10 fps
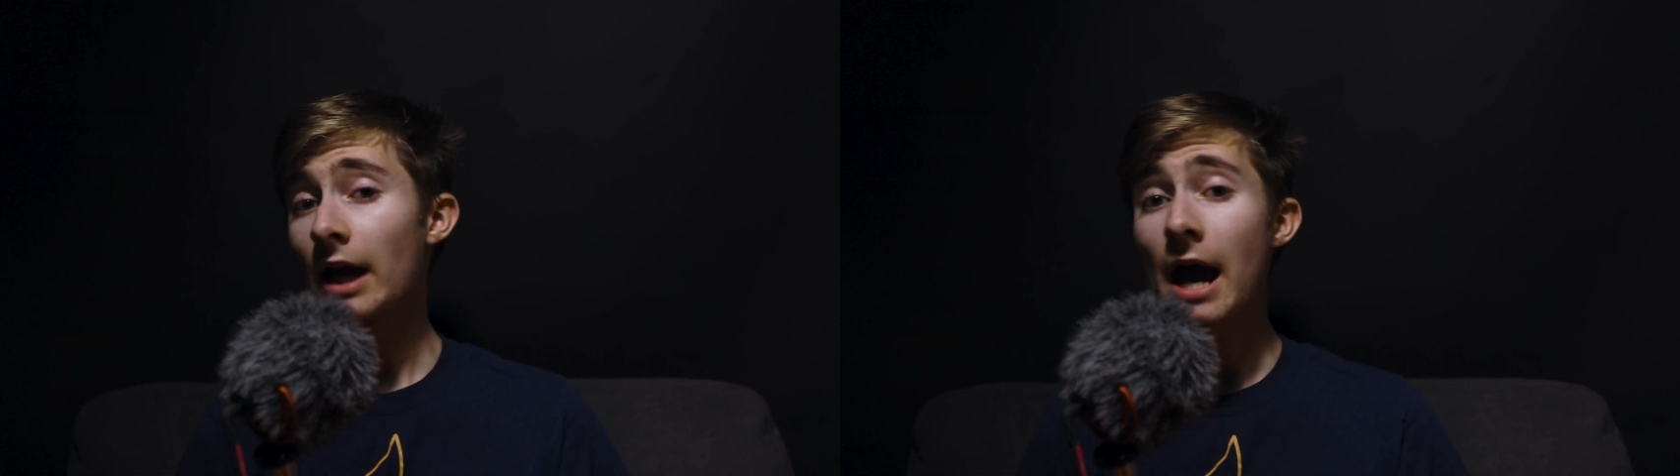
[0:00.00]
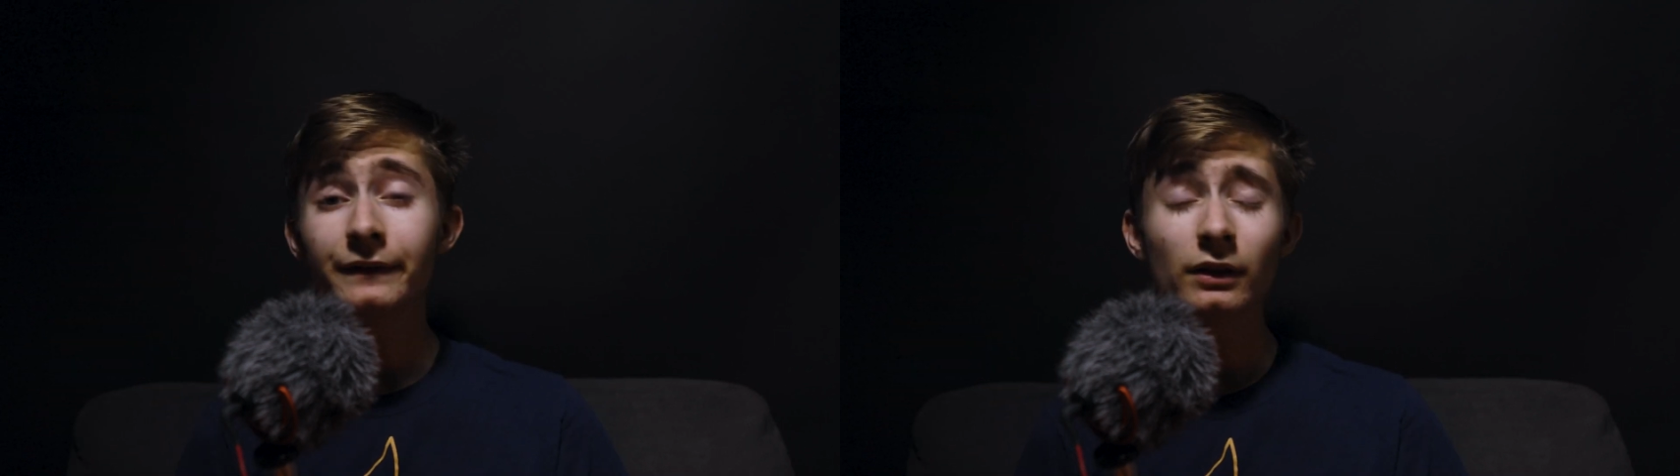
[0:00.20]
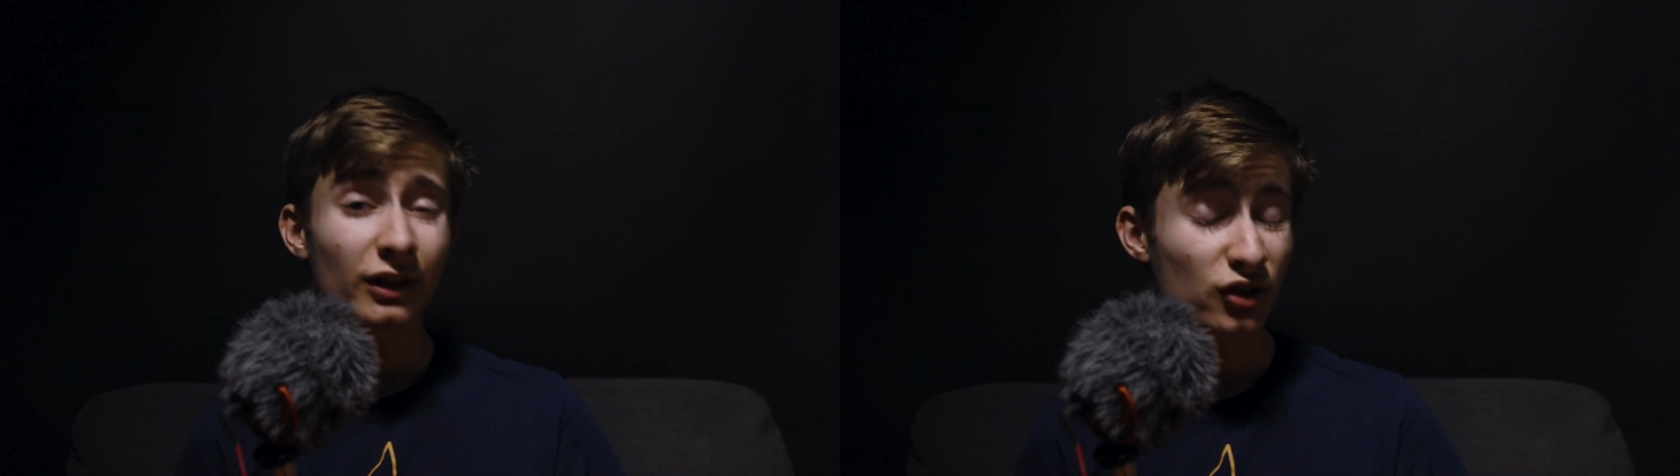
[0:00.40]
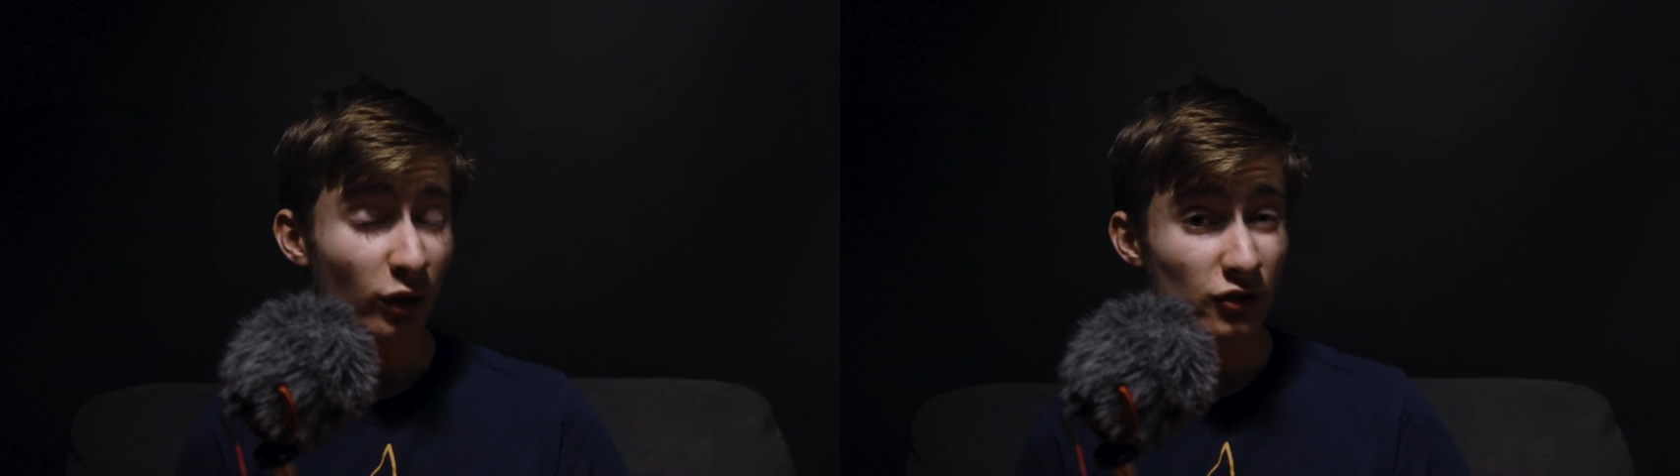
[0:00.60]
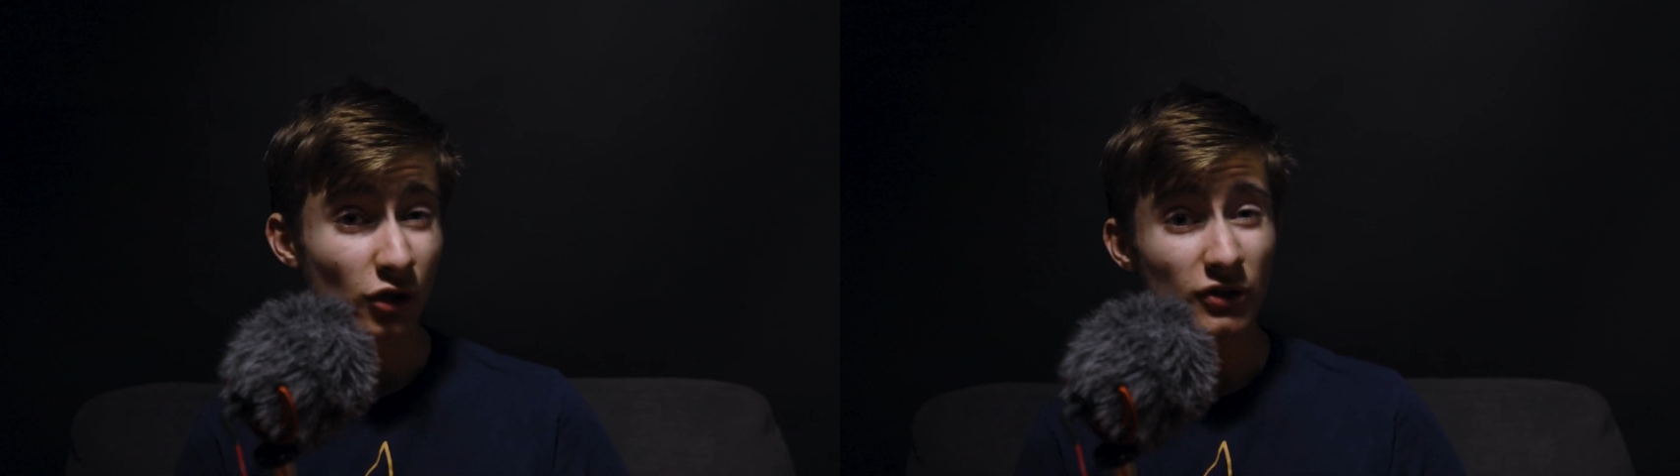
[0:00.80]
And
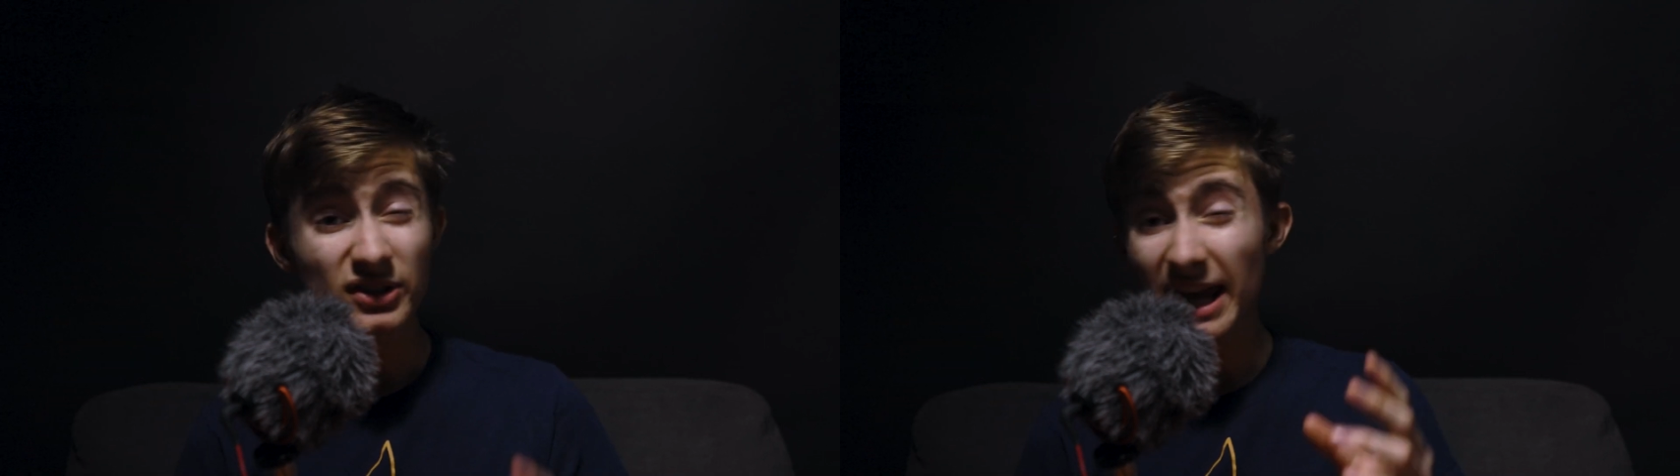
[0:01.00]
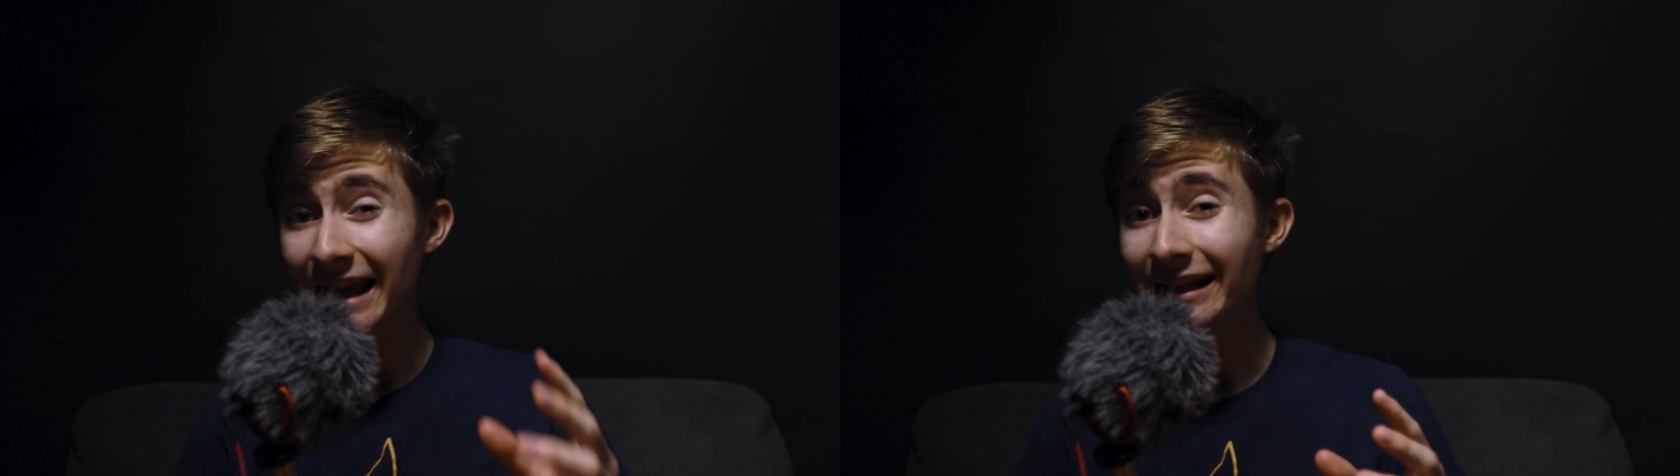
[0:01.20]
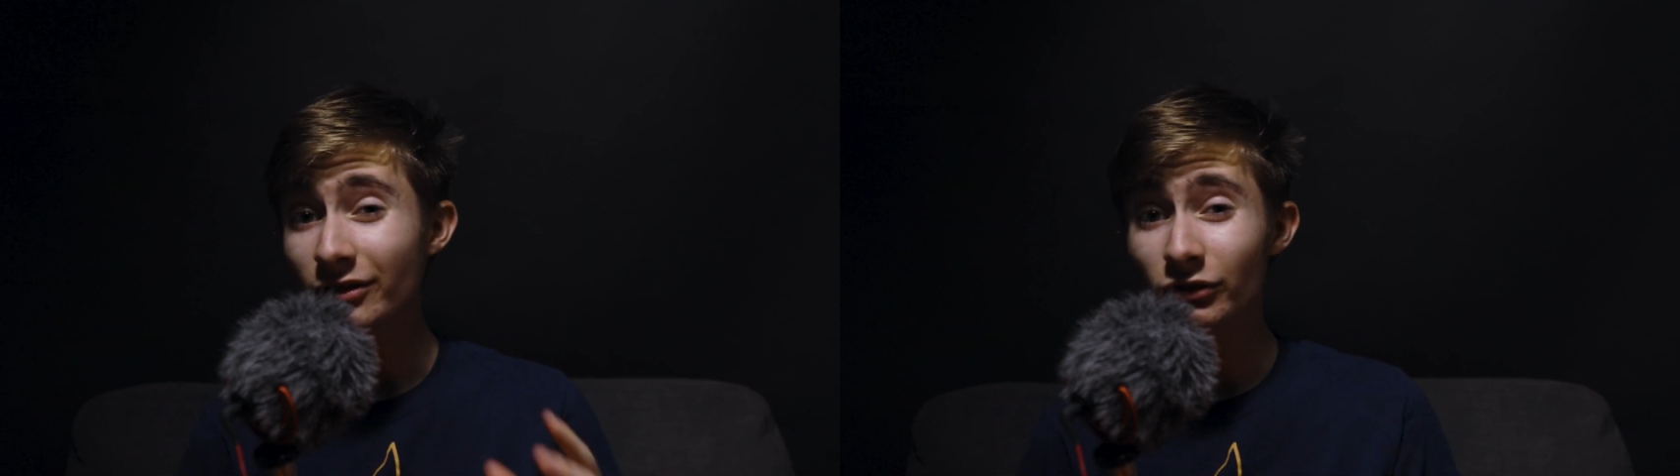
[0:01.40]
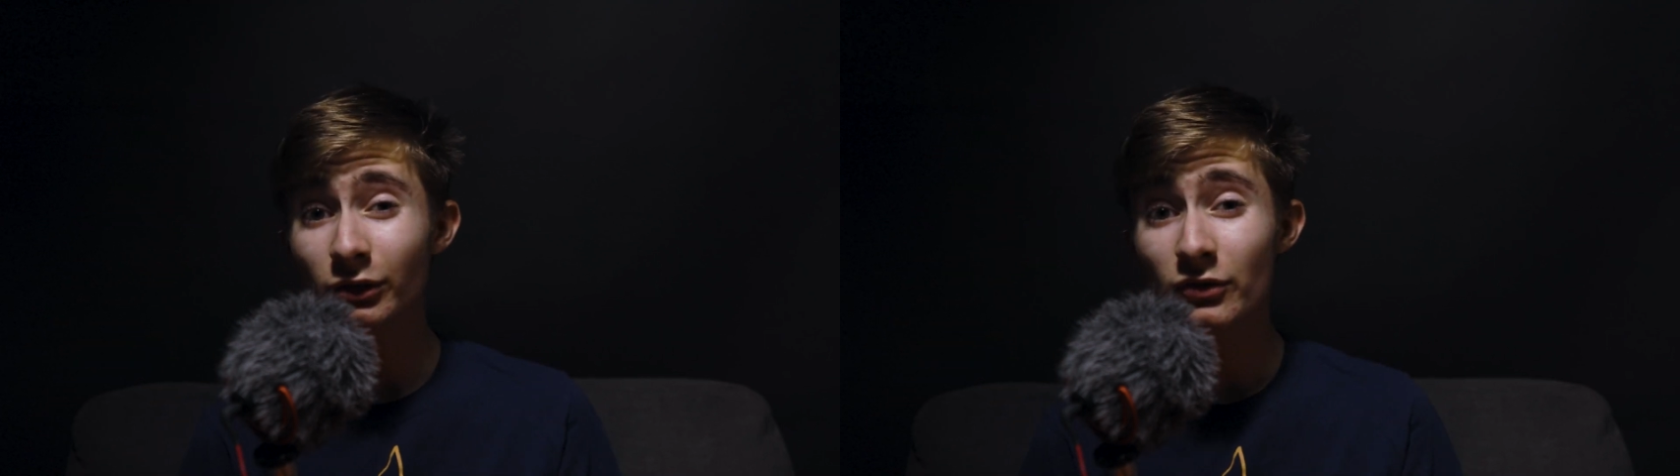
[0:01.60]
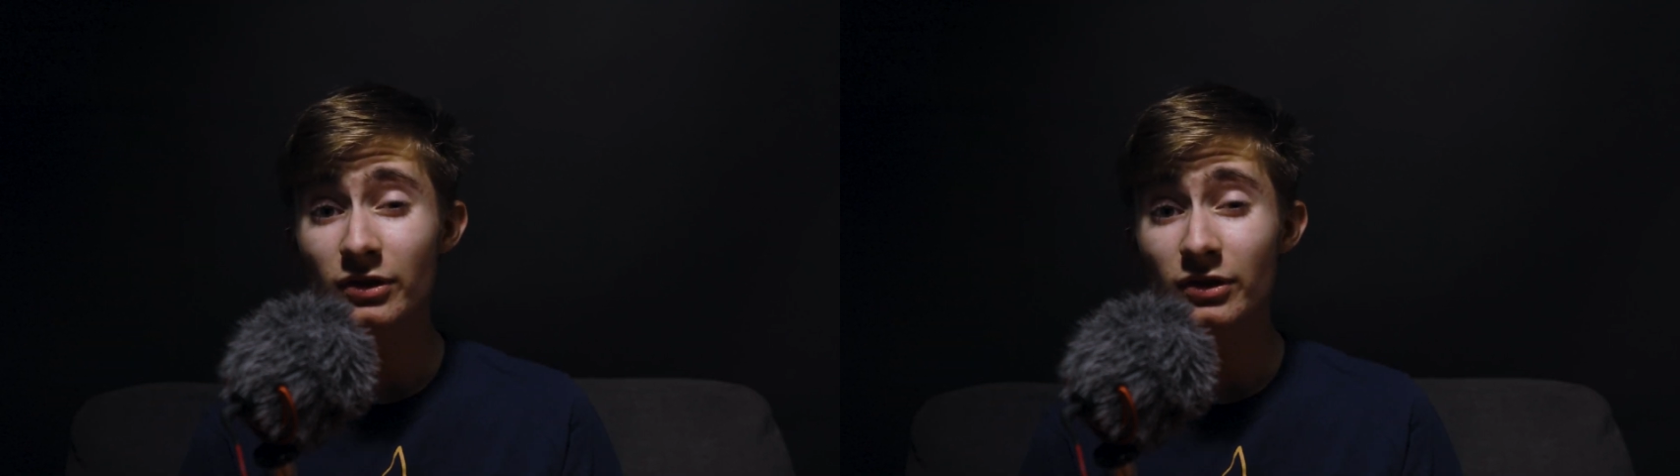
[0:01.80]
electronic shutters can introduce